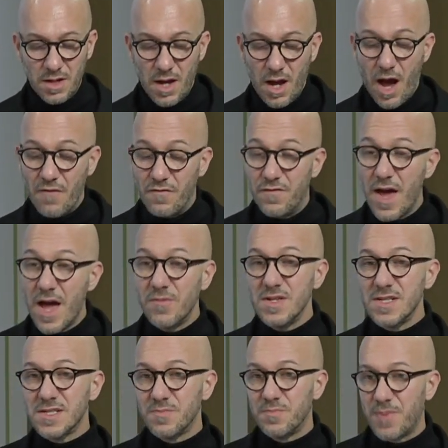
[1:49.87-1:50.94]
a very
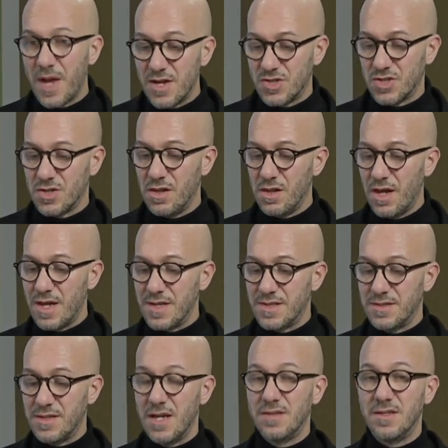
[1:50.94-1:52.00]
special
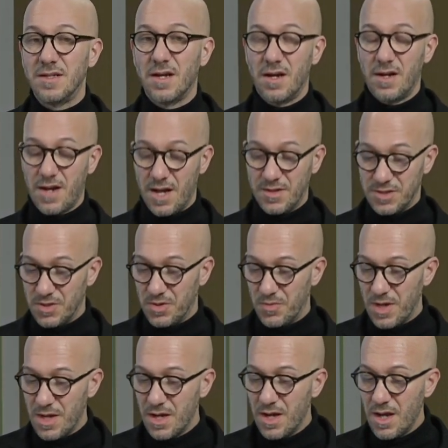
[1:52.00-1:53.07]
aesthetic
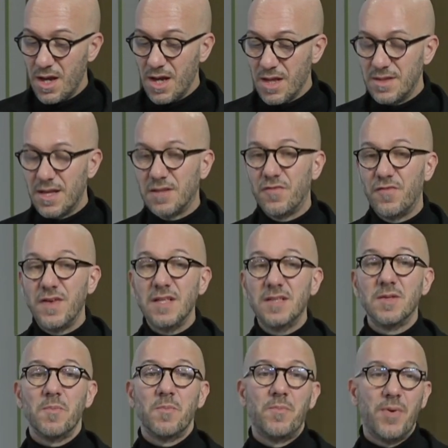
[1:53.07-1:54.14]
category that
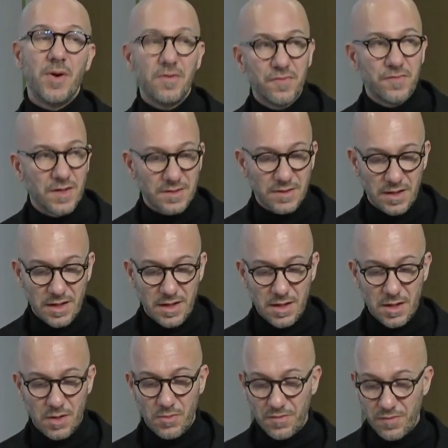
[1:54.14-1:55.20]
fit perfectly
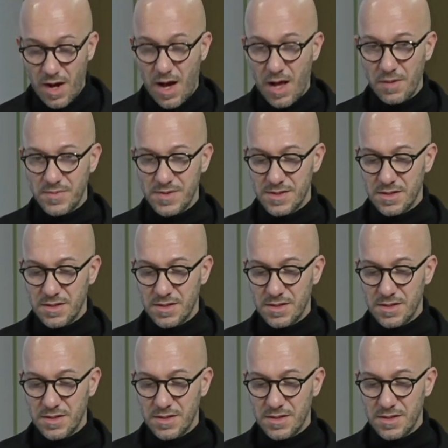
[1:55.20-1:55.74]
with Alps,